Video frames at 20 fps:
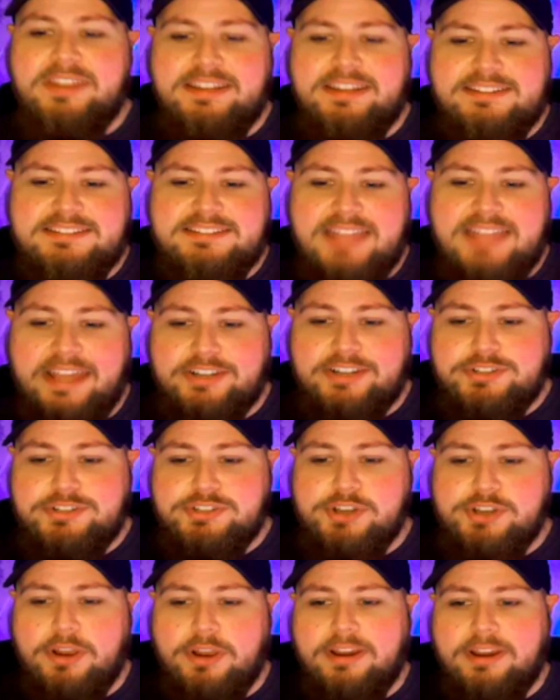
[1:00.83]
status
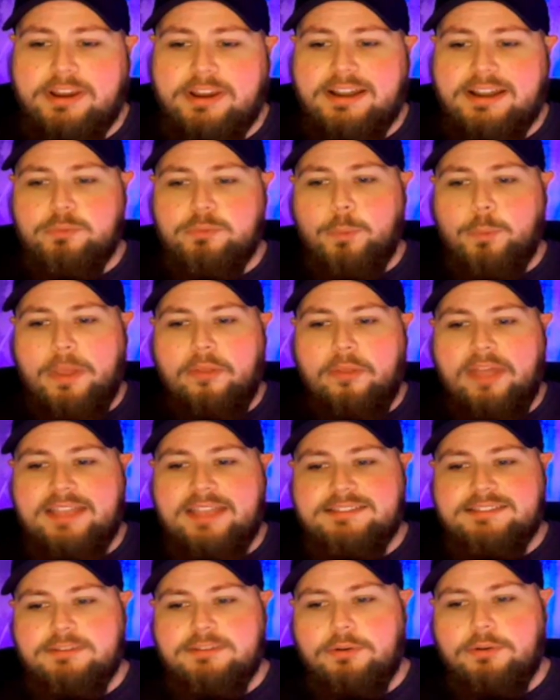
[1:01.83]
chart as well
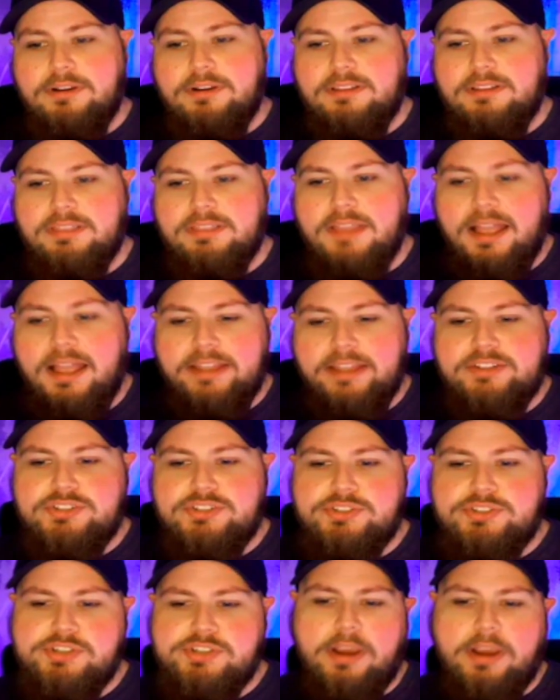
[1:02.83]
as our alliance
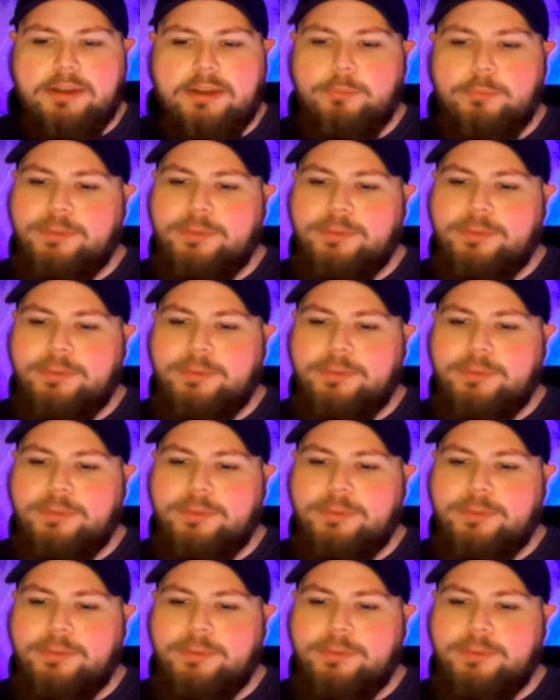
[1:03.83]
chart,